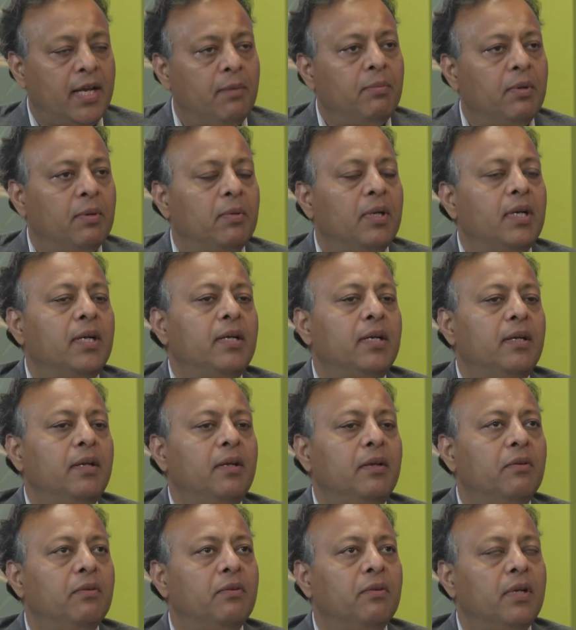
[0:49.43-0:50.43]

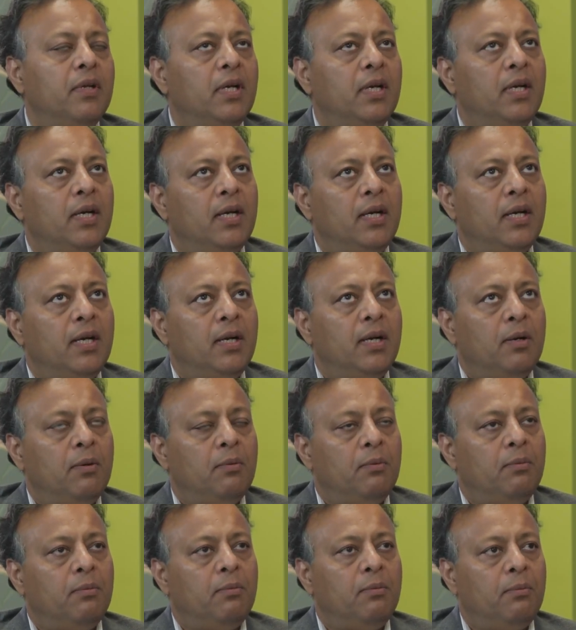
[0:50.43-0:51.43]
capabilities.
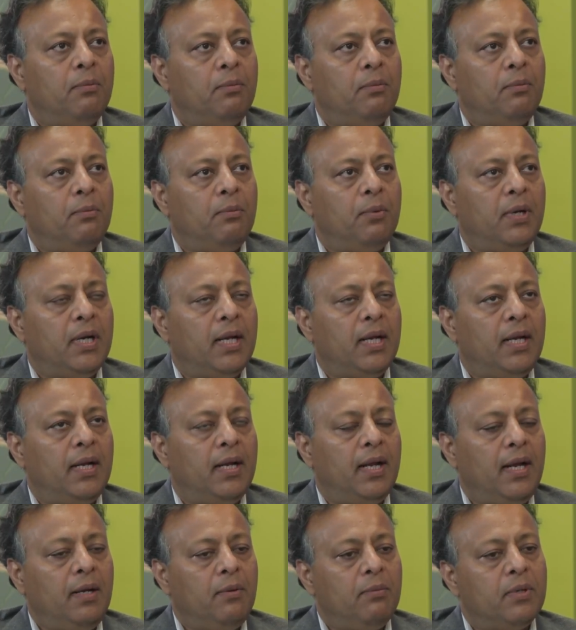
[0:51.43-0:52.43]
What I
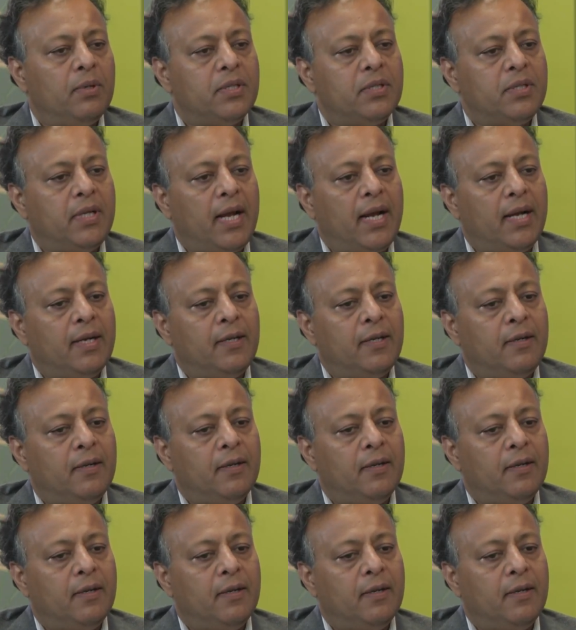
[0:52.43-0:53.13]
liked was that